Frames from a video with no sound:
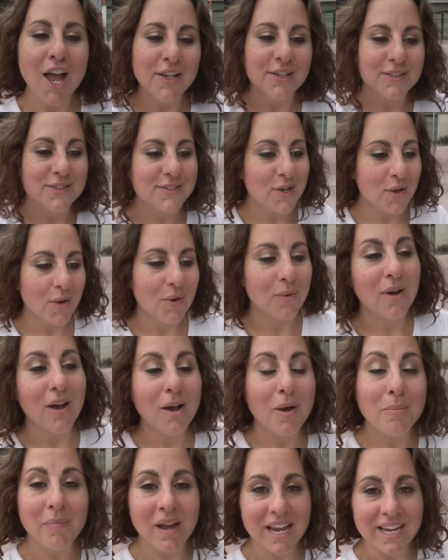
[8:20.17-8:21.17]
So
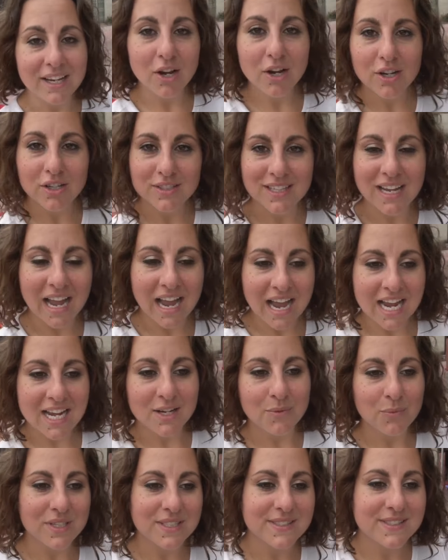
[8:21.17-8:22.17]
Mike, our guide,
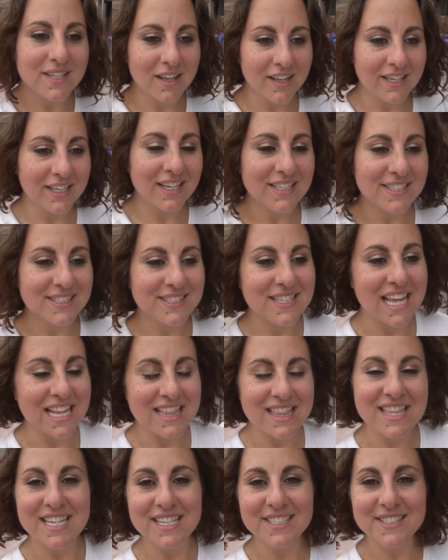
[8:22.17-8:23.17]
was telling us
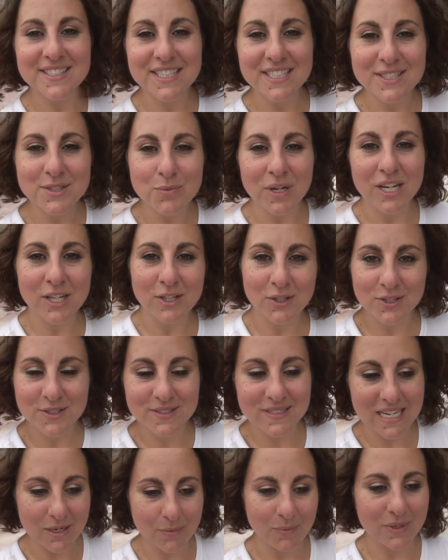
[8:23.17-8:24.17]
that this is what it
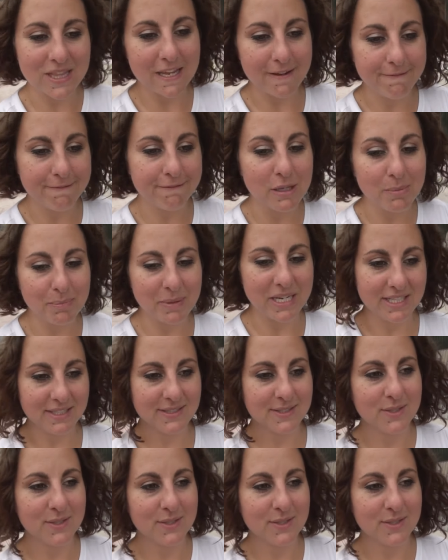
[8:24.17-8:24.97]
looks like when they flip it.